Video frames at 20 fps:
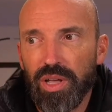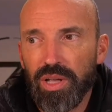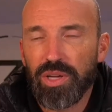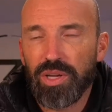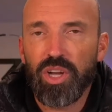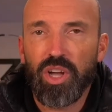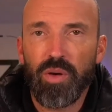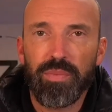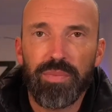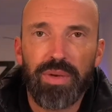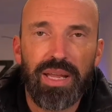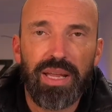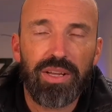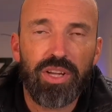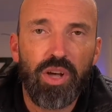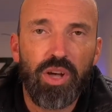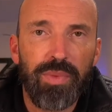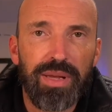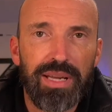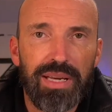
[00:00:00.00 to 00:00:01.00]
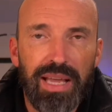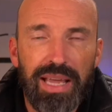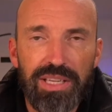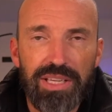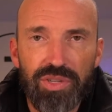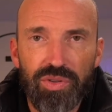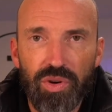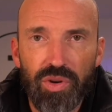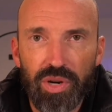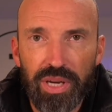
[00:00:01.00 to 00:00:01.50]
coming
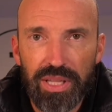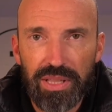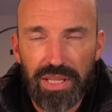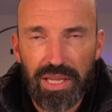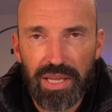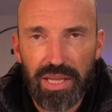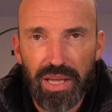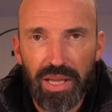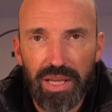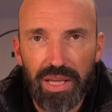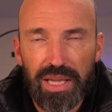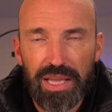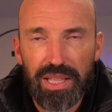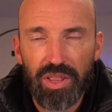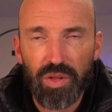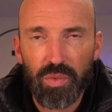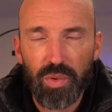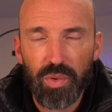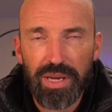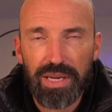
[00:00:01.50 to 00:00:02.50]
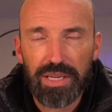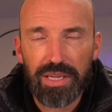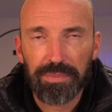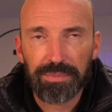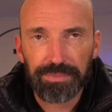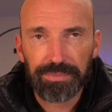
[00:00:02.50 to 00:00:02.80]
later on in the week.